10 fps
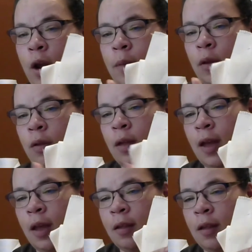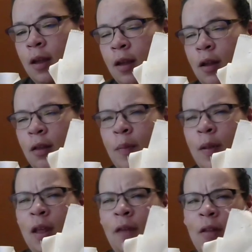I'm using is, I
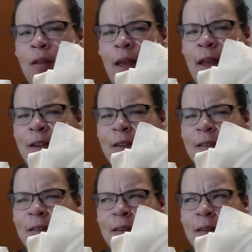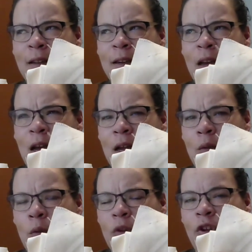believe it's
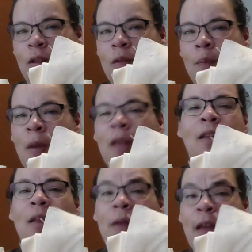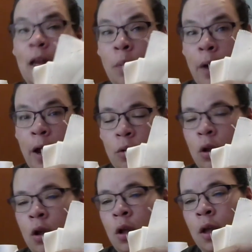869, which is basically metallic brown.
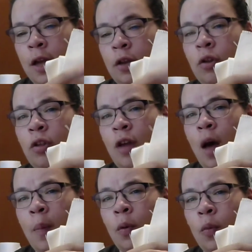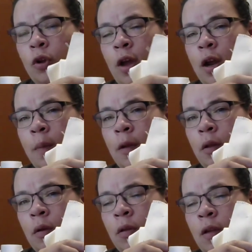It looks copper when you get up
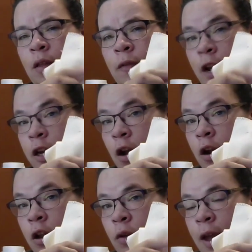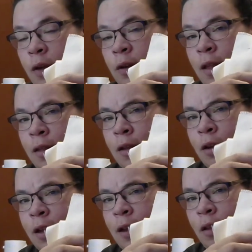close. It's very dark. You can't
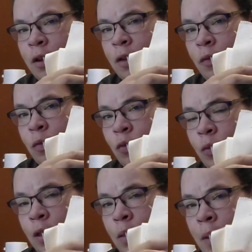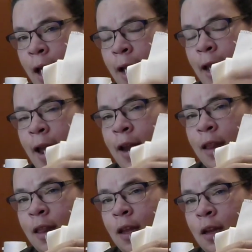necessarily tell the difference between the black and
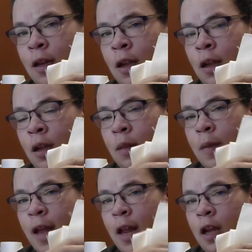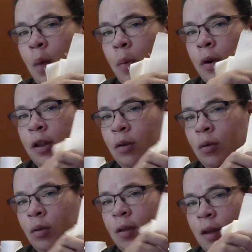the metallic copper until you
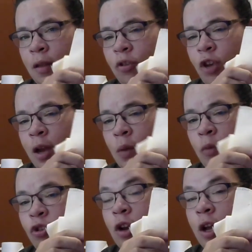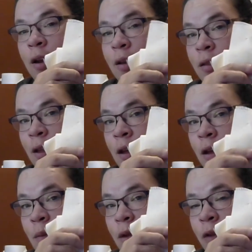see the shine, which you're not going to see
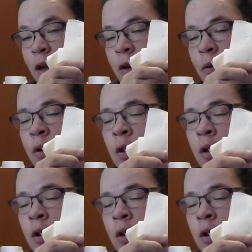on my video.